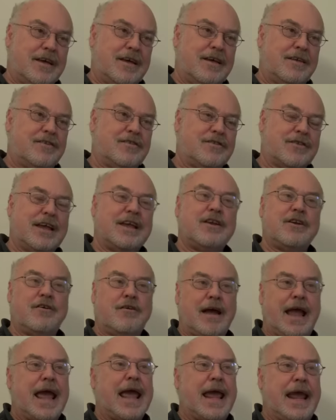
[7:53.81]
his
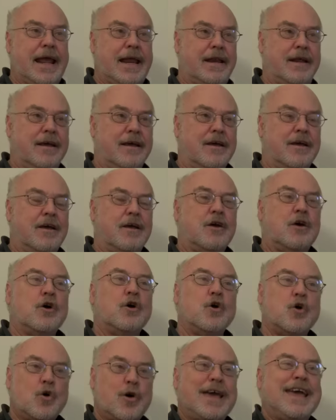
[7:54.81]
senior aide,
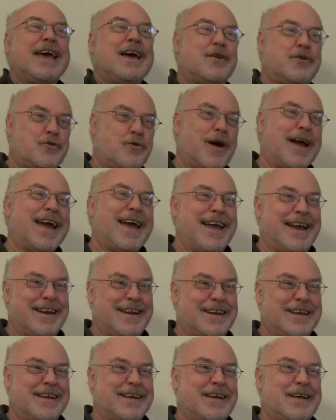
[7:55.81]
who he had trained.